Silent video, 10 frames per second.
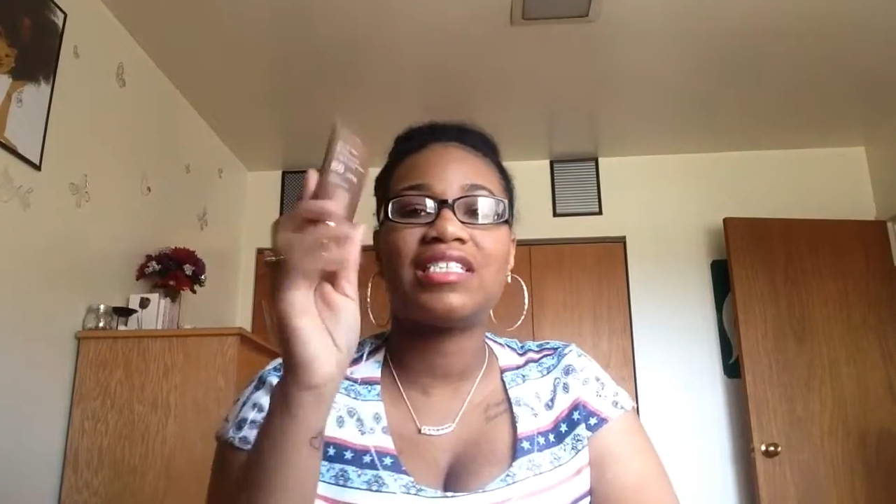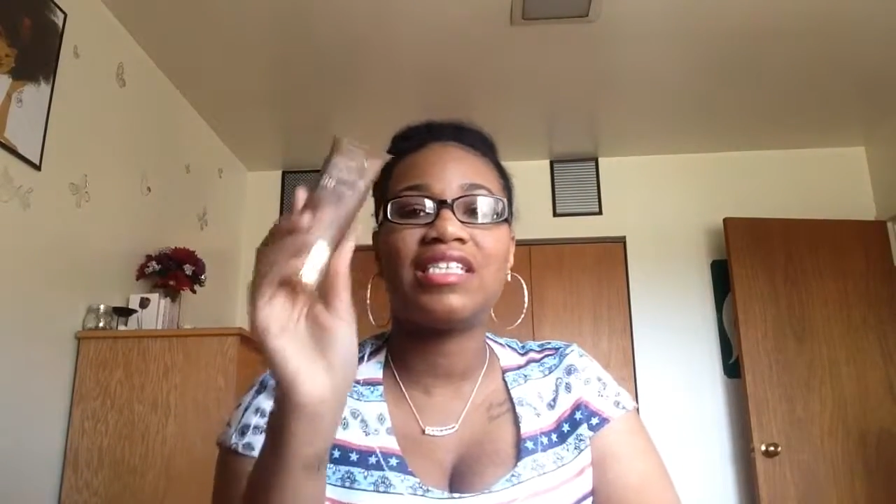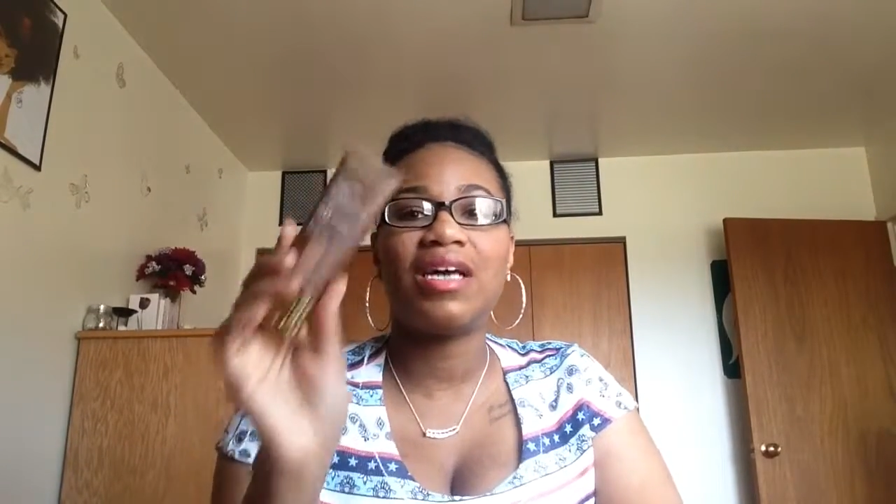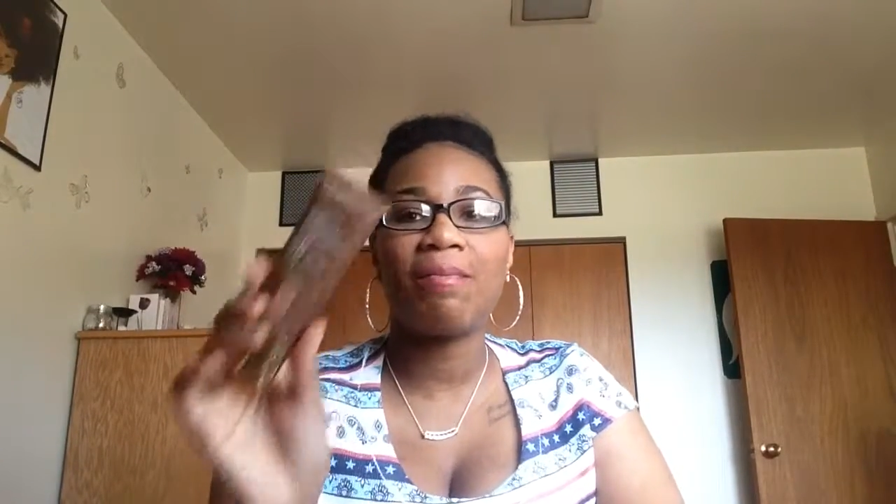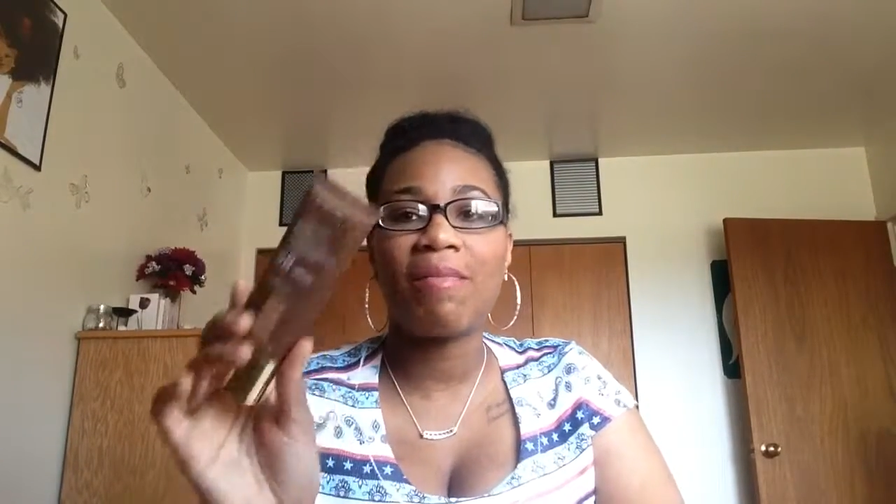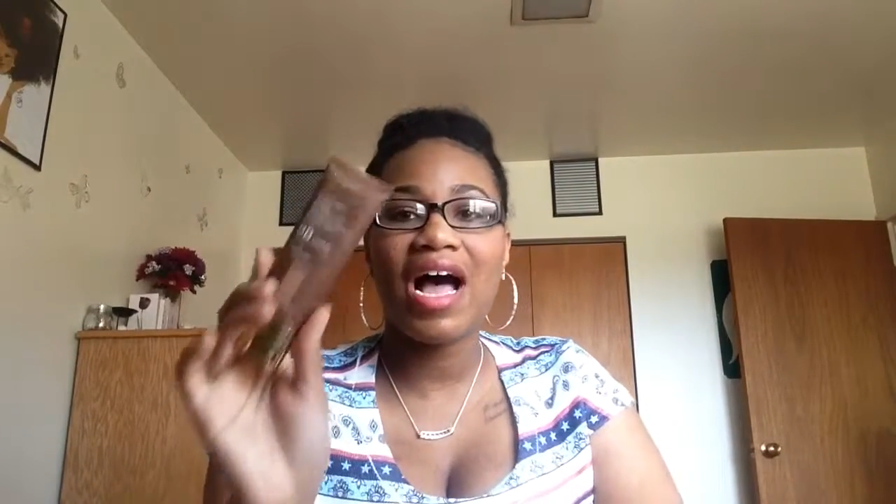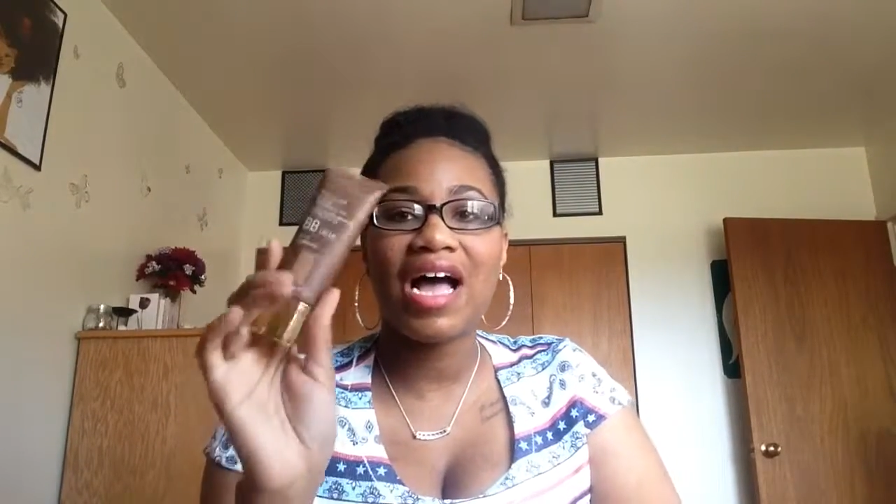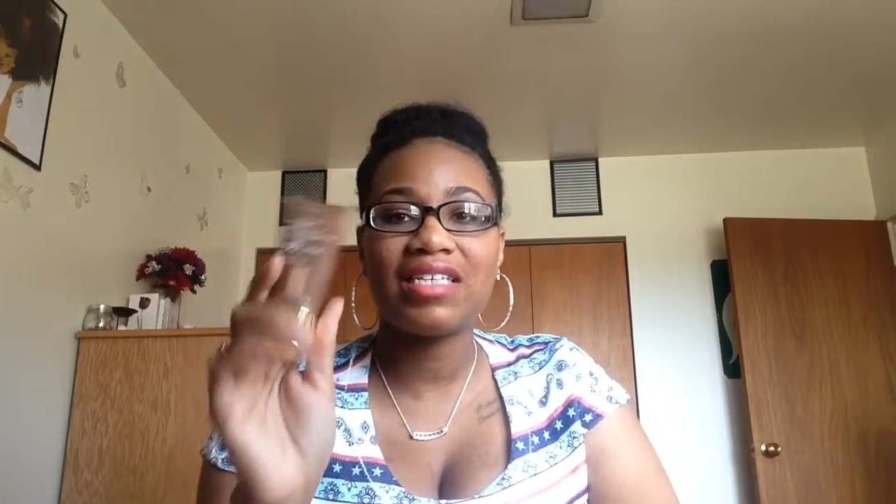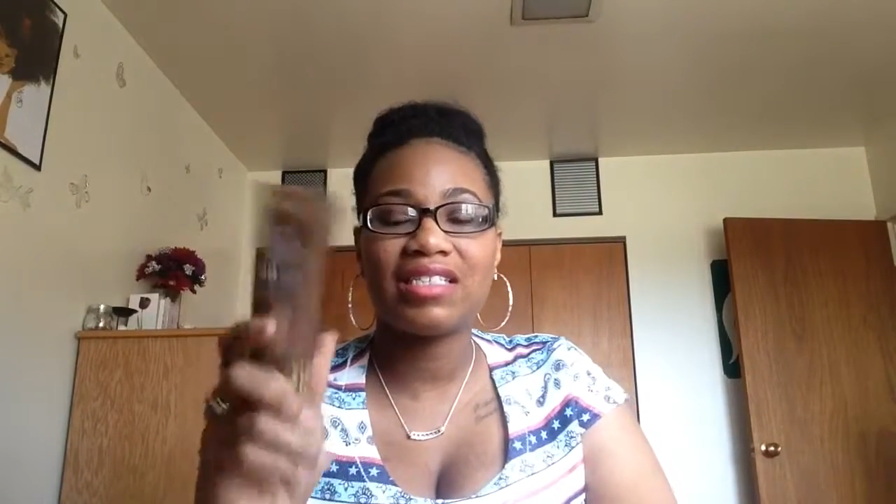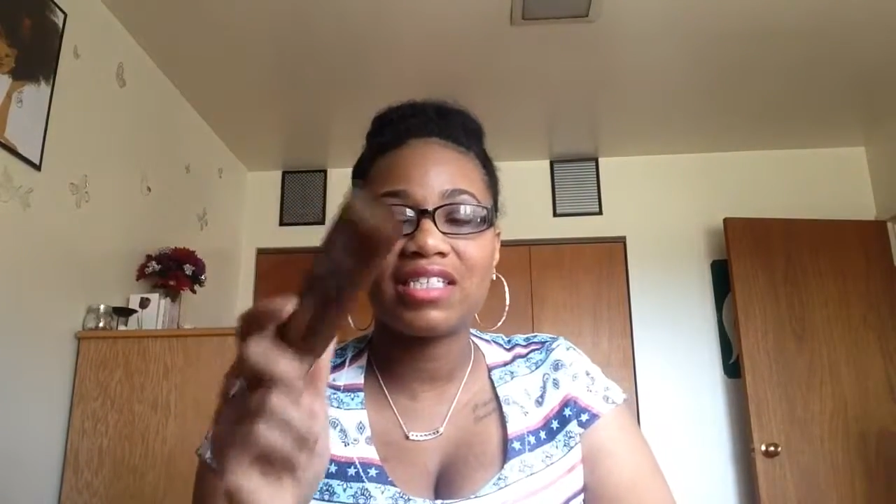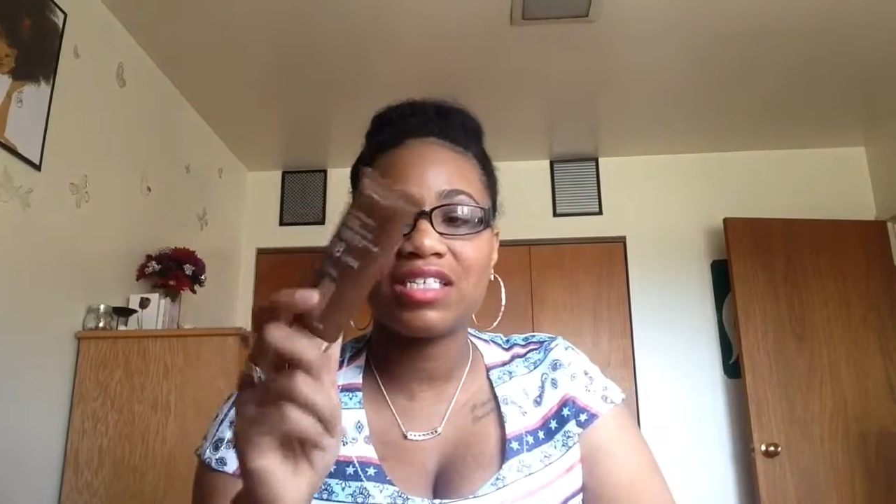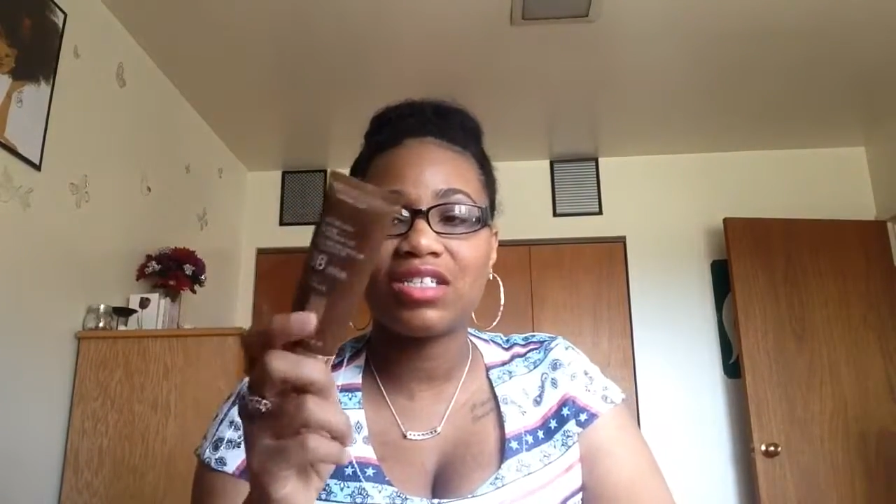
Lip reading: is the Iman Skin